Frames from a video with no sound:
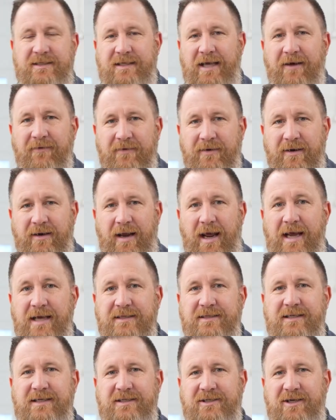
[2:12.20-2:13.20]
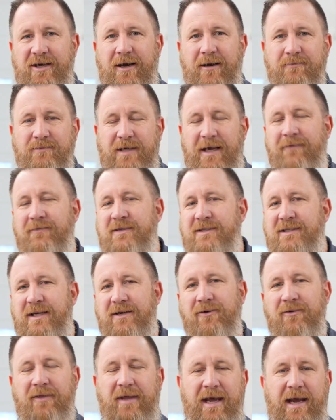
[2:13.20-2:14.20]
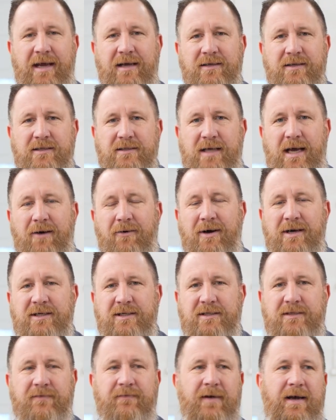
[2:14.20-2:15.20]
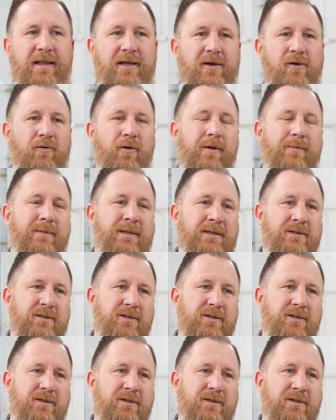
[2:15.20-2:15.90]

7 AC jobs every single day is how I justify the equipment.